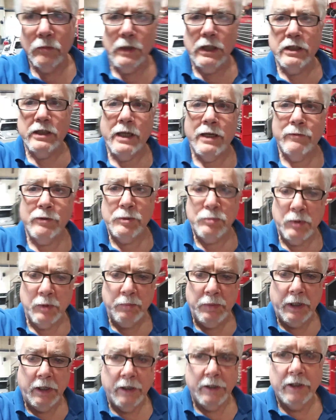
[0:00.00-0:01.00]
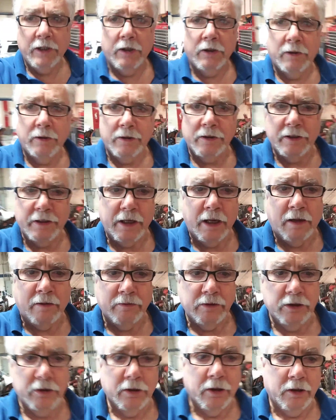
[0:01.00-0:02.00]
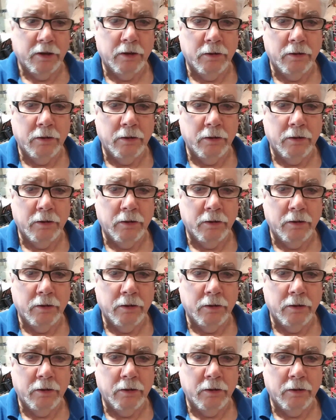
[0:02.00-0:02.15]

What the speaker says: as I was preparing to go to the salvage yard,